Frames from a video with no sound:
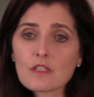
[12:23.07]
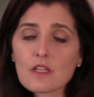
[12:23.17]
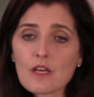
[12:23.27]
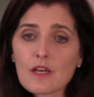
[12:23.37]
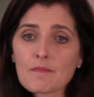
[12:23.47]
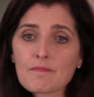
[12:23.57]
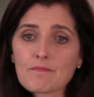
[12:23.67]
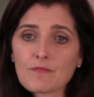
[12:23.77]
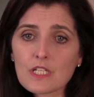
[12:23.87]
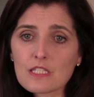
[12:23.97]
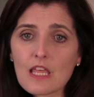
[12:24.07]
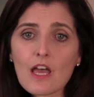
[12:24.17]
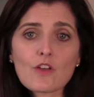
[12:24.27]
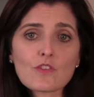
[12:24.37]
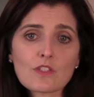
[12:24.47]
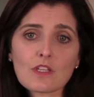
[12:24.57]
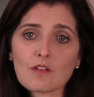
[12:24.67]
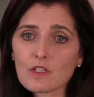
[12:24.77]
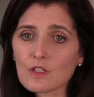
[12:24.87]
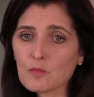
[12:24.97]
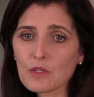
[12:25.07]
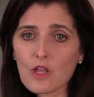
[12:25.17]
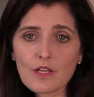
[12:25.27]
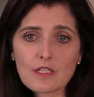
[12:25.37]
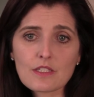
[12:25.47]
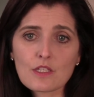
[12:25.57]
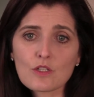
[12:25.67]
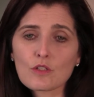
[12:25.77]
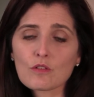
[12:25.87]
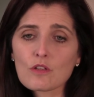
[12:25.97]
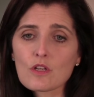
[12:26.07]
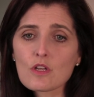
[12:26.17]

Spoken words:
and fix the house, get rid of the belongings that are